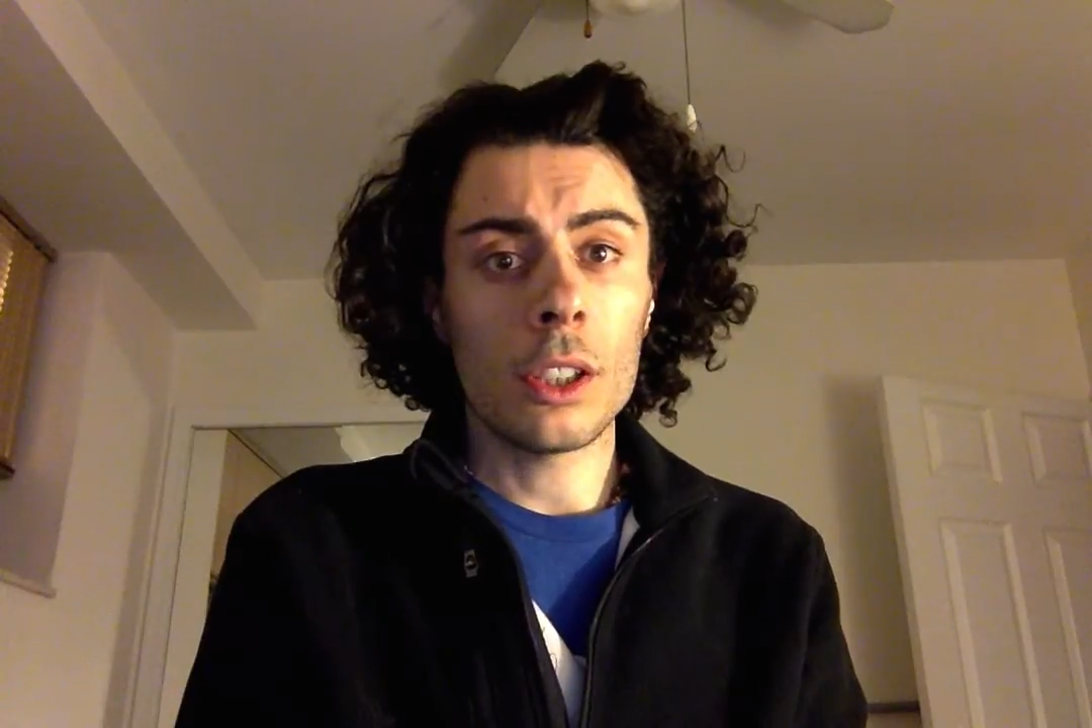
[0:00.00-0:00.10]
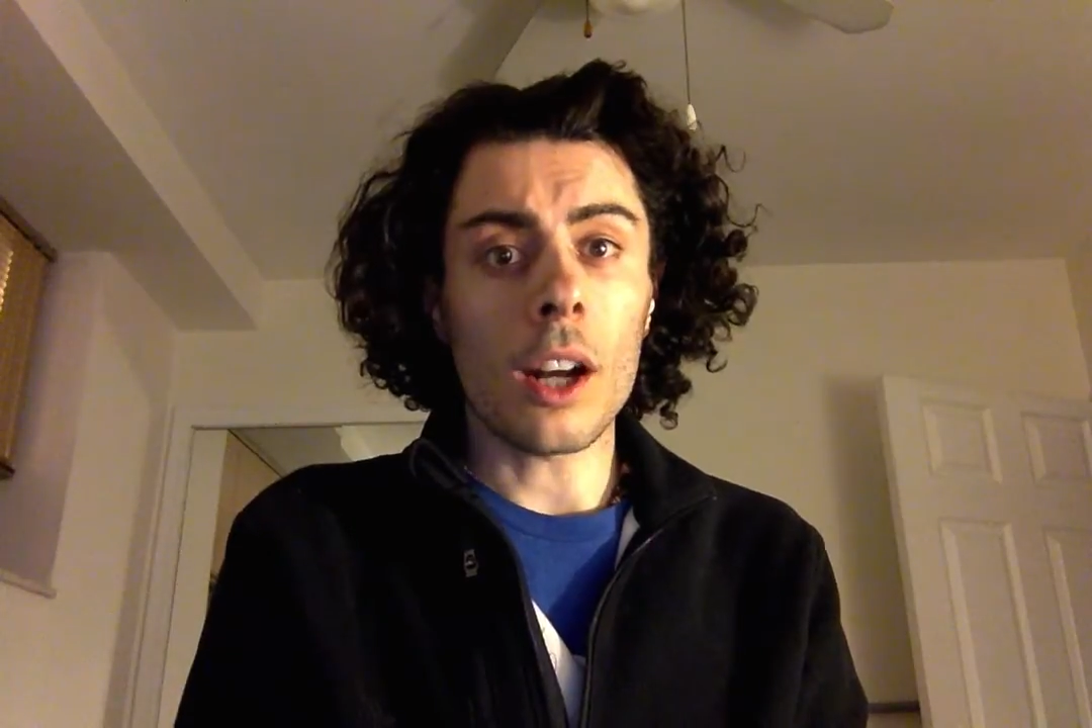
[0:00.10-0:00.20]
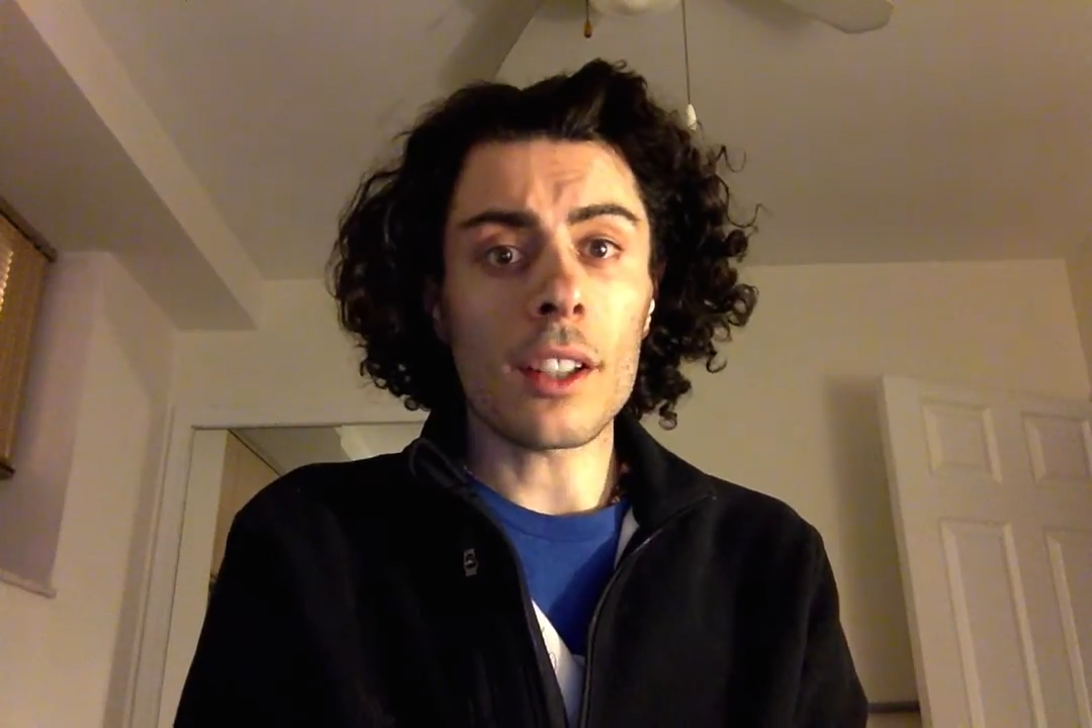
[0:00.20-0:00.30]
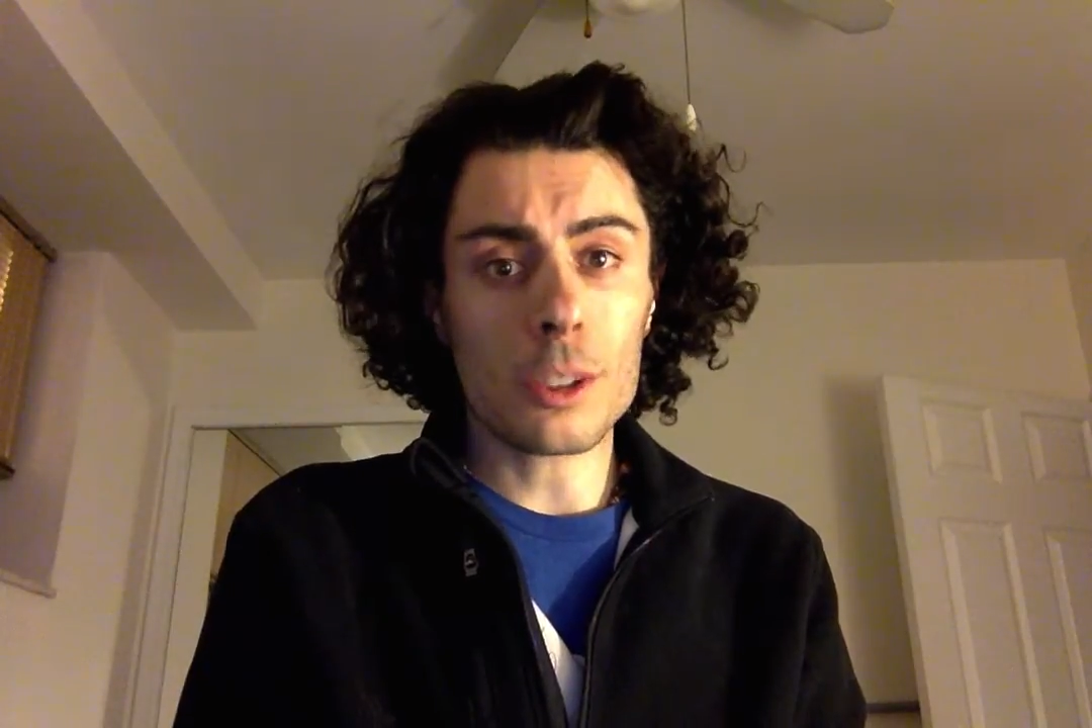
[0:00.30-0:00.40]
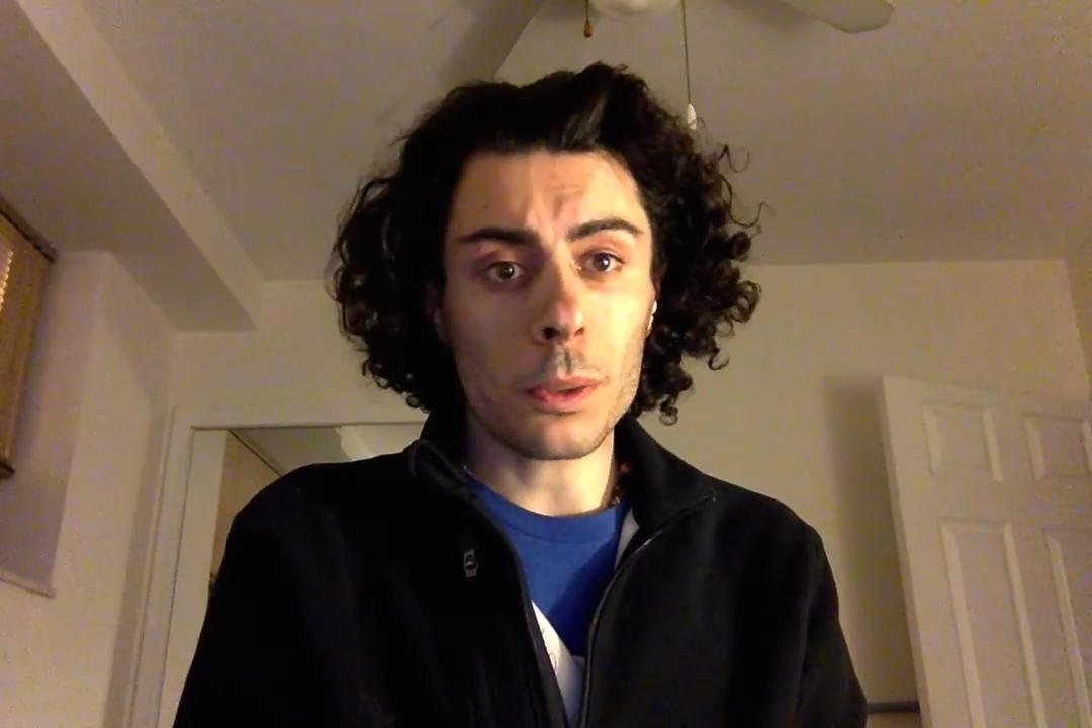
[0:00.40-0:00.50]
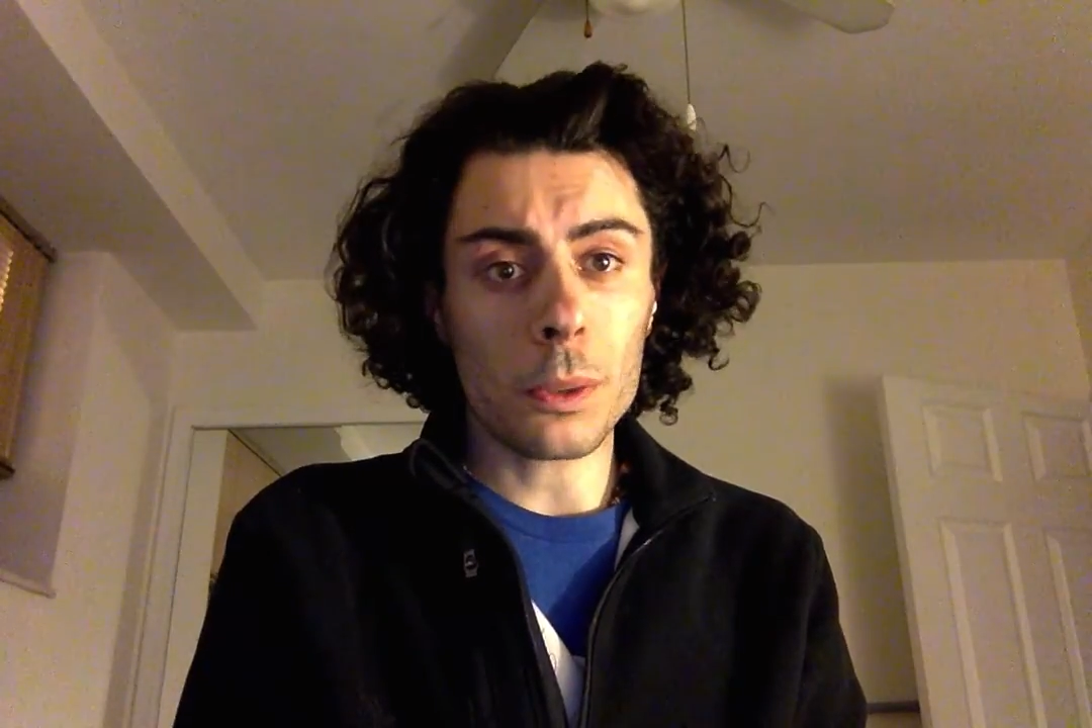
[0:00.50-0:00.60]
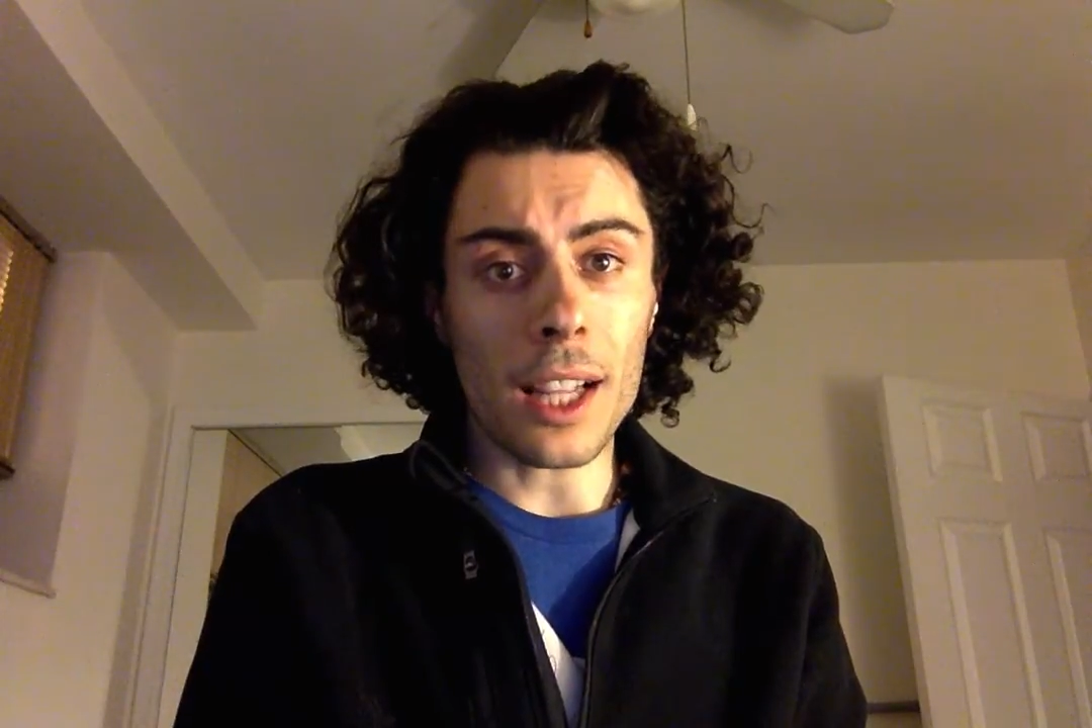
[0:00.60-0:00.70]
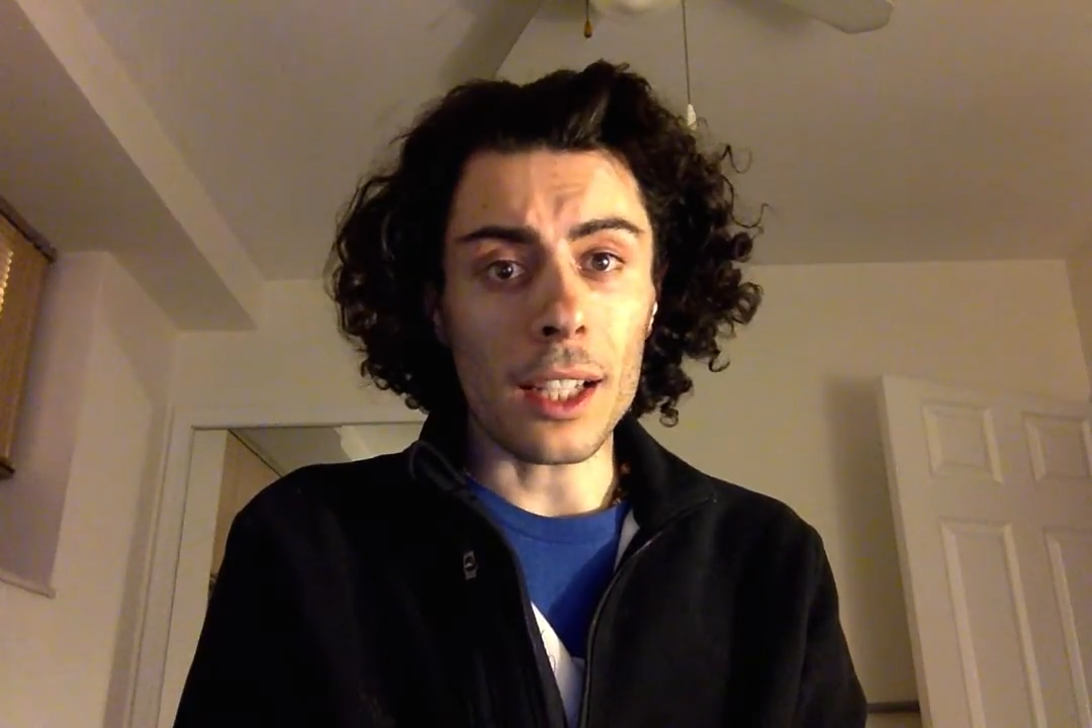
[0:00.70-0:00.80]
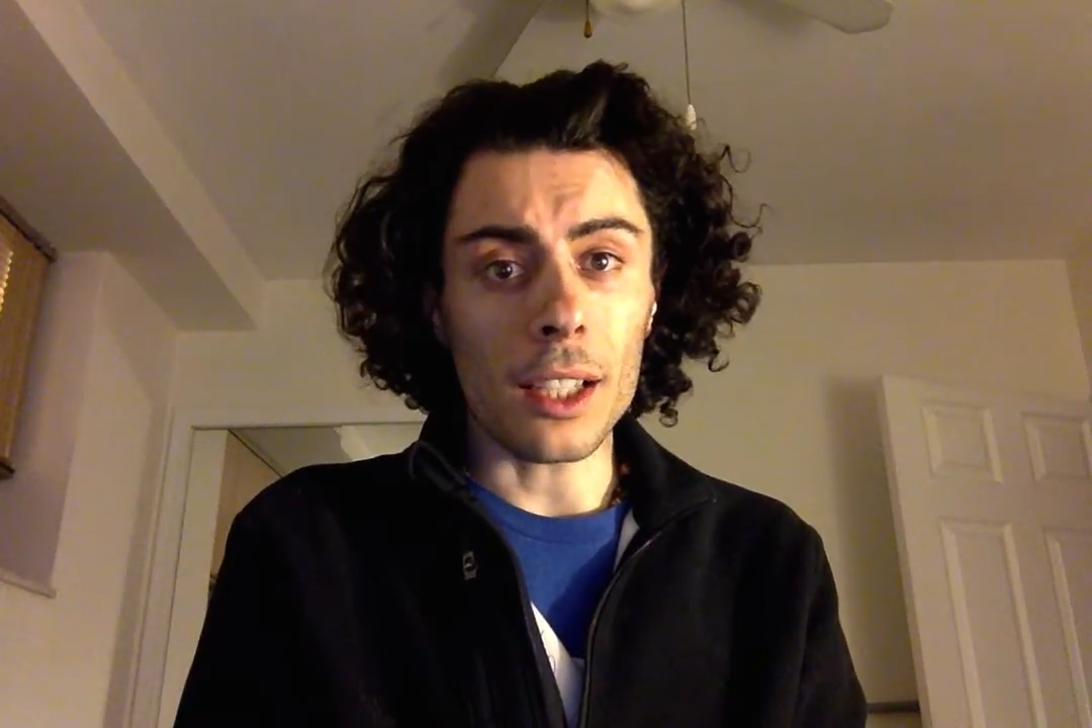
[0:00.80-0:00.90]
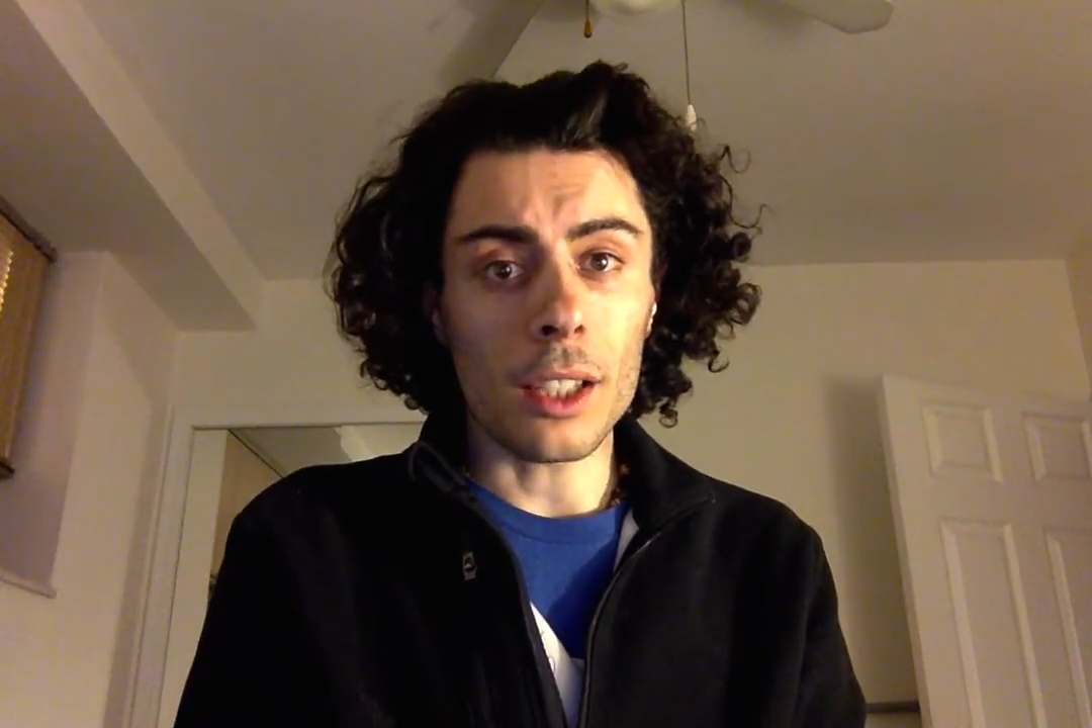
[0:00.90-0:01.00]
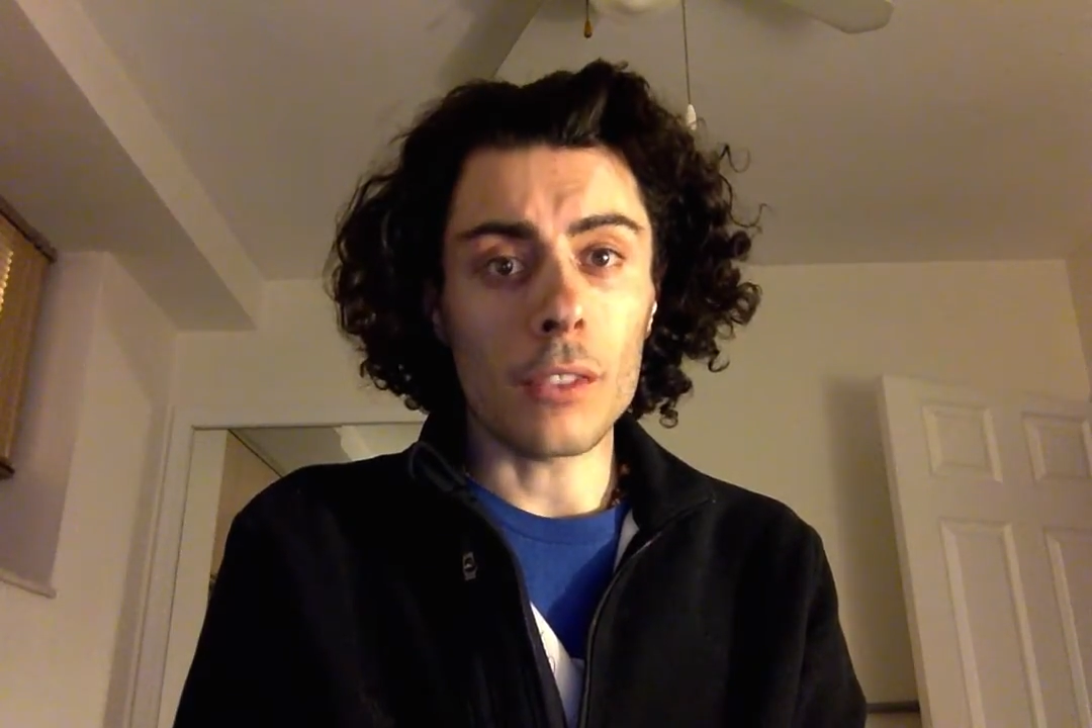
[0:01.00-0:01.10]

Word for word: on this planet